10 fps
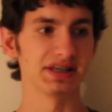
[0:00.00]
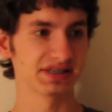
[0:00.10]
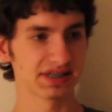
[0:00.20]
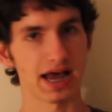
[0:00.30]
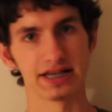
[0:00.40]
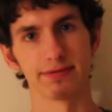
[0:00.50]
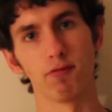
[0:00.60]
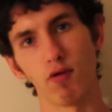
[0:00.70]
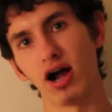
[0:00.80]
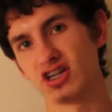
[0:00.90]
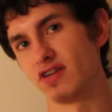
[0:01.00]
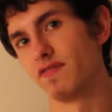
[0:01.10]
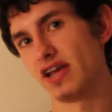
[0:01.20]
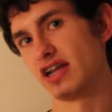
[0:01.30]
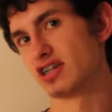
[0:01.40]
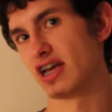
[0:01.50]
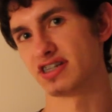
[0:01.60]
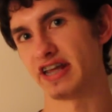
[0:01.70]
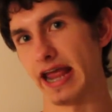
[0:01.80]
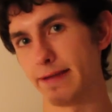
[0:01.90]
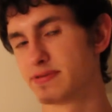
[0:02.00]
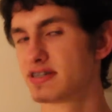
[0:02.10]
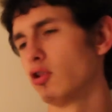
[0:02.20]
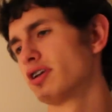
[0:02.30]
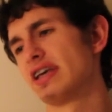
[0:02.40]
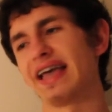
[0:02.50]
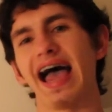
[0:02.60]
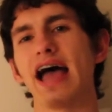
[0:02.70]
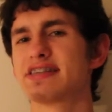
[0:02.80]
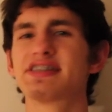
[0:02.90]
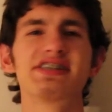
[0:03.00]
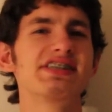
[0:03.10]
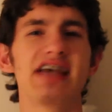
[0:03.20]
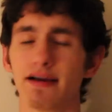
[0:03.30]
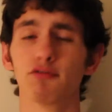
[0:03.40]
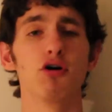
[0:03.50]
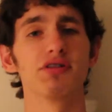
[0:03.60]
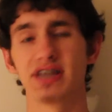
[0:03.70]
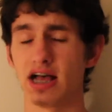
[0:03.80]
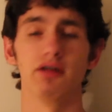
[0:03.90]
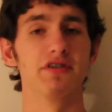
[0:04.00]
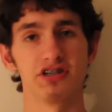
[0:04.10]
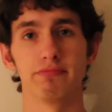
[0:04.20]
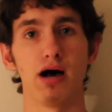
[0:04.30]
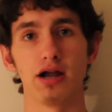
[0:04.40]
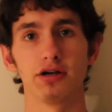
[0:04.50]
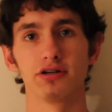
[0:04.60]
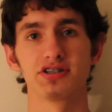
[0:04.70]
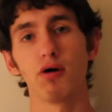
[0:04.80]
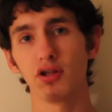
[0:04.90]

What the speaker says: This guy has been watching VHS tapes, looking at several television monitors.